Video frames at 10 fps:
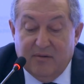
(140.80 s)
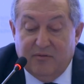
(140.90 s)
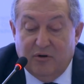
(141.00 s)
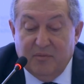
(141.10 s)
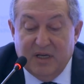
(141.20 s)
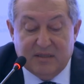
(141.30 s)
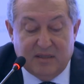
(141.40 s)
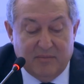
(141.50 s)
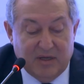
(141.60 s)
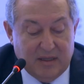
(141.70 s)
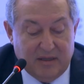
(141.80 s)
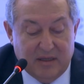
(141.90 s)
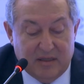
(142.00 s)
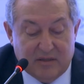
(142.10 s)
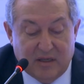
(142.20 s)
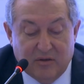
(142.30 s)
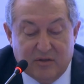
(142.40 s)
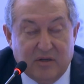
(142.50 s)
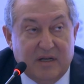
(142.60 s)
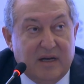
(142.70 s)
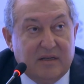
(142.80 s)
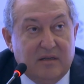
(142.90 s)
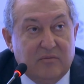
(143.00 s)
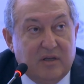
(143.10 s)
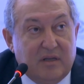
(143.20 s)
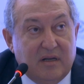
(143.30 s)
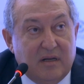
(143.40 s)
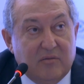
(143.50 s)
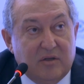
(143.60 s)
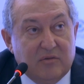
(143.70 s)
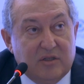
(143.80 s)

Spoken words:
For me, stability is also connected with another word,